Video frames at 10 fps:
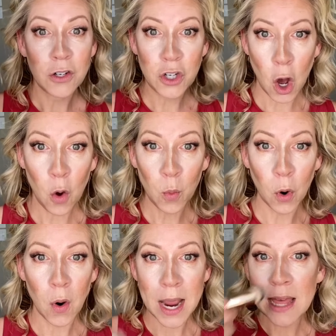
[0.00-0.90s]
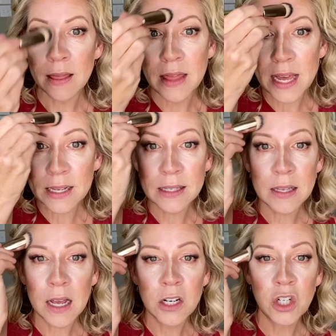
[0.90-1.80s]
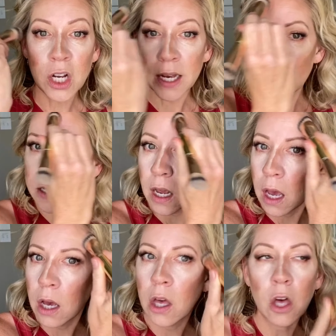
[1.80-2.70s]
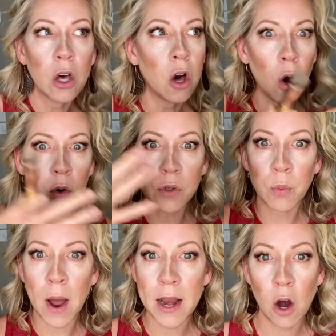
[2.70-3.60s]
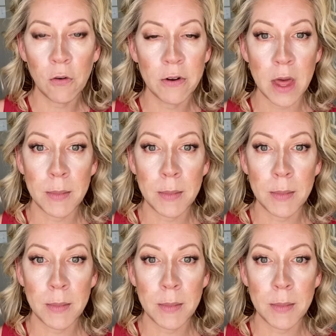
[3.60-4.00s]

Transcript: don't worry. This just goes right over them.